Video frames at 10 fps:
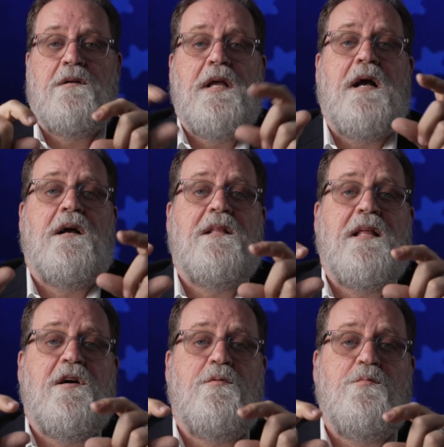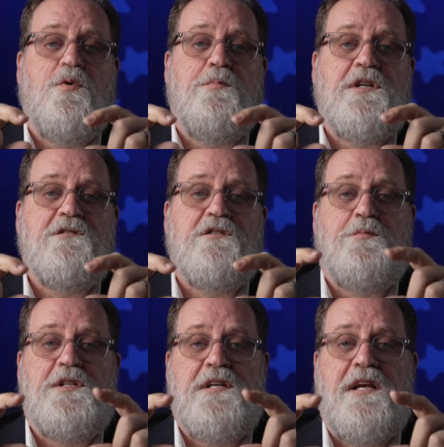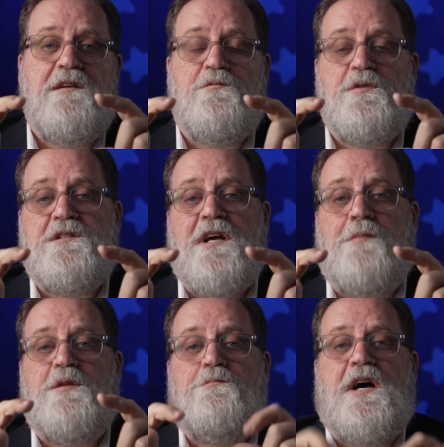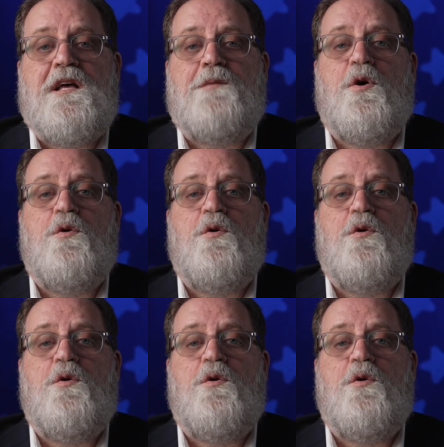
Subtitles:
Yeah, allowing more pixels to be taken from the top and the bottom